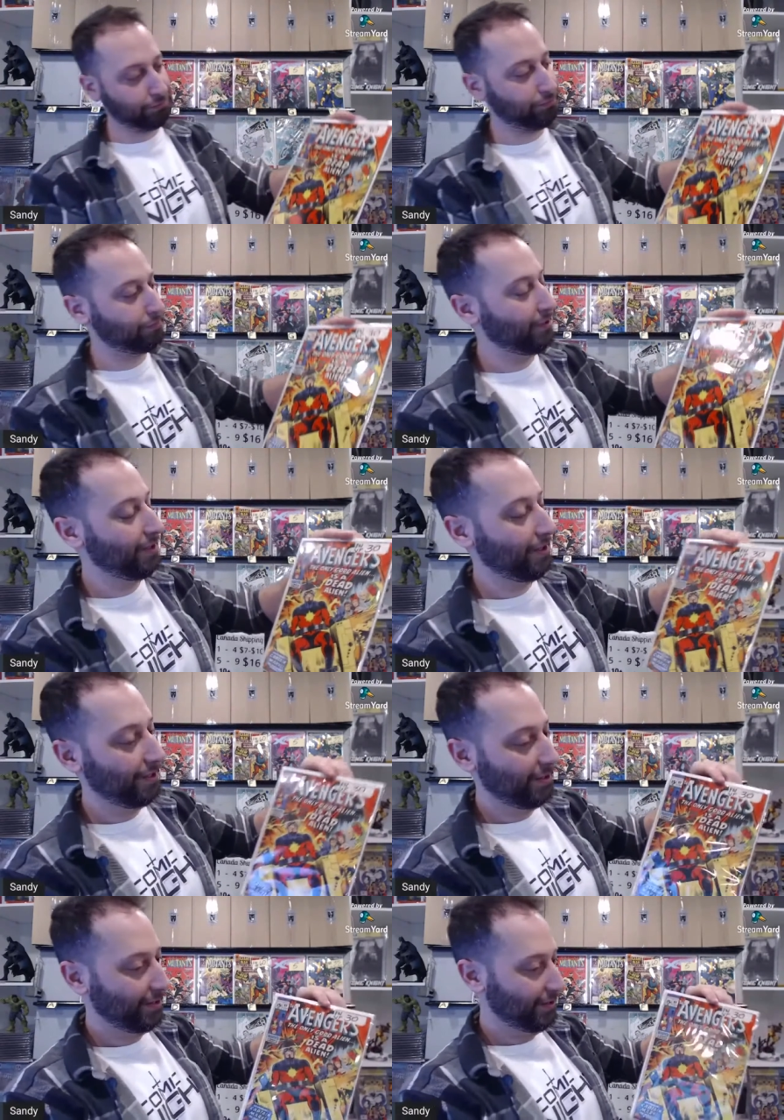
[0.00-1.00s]
On the second
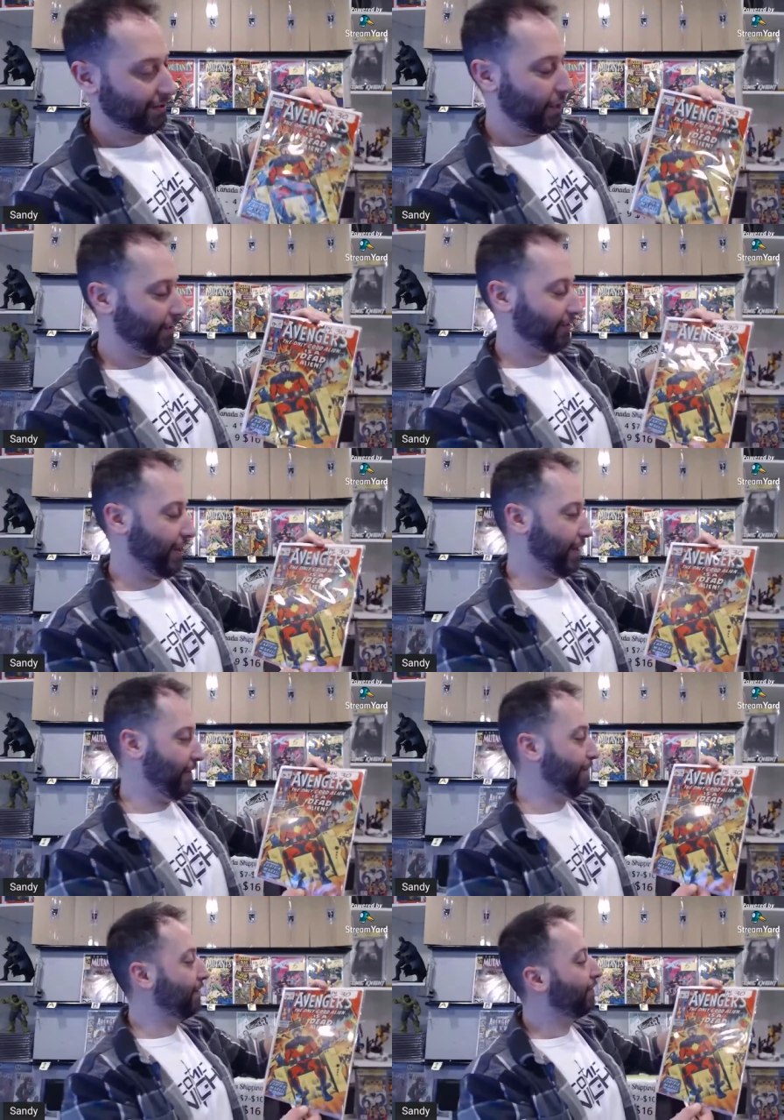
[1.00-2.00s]
page. God
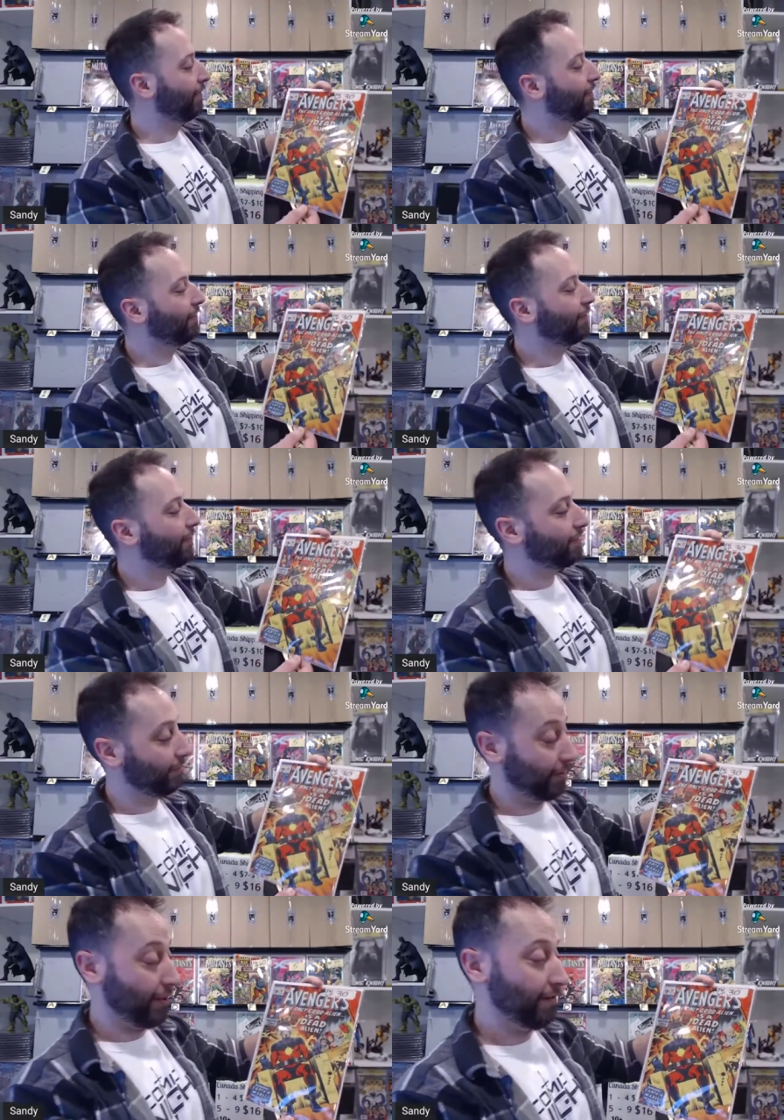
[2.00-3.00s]
damn. Did
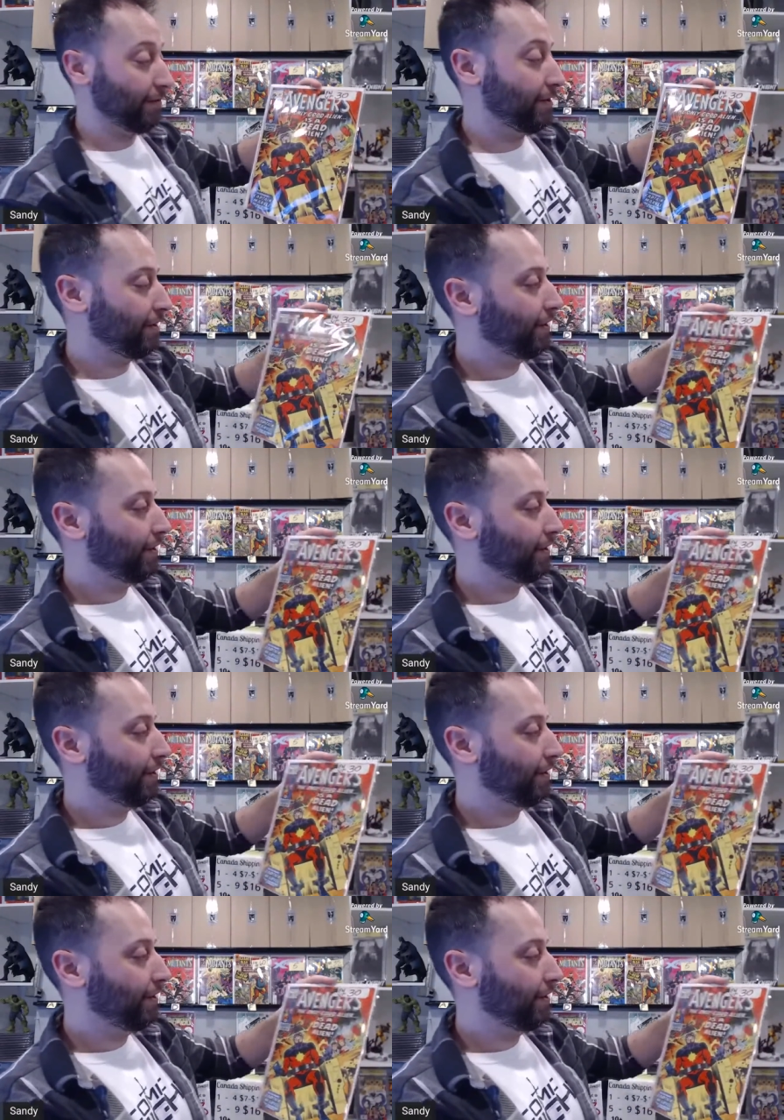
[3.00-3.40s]
the cover.